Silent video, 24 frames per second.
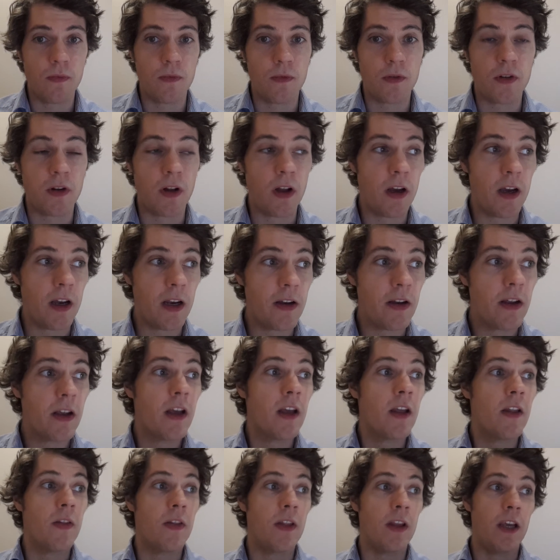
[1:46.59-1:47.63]
slide,
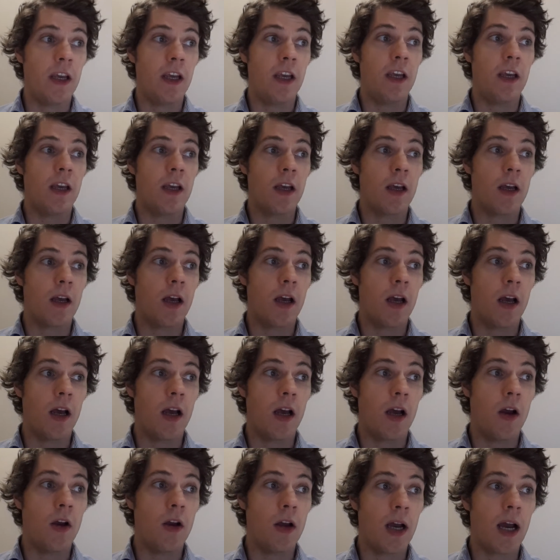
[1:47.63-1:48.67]
the
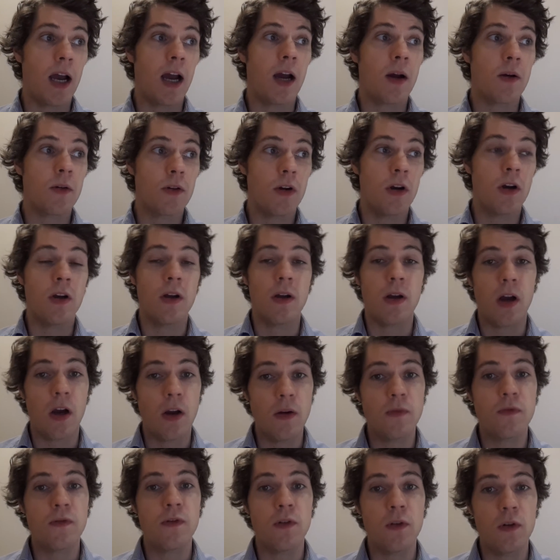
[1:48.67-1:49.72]

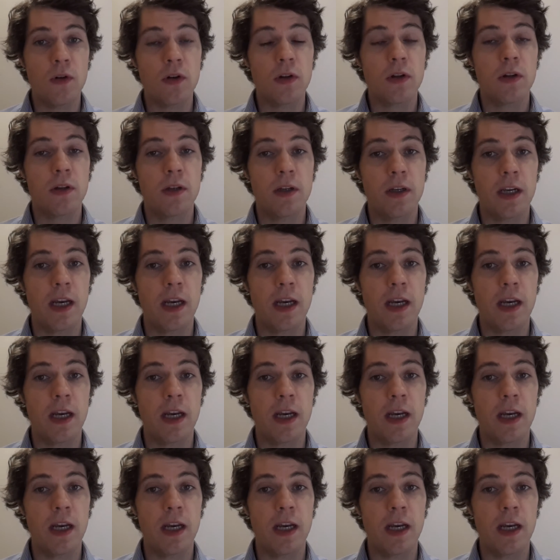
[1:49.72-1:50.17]
overall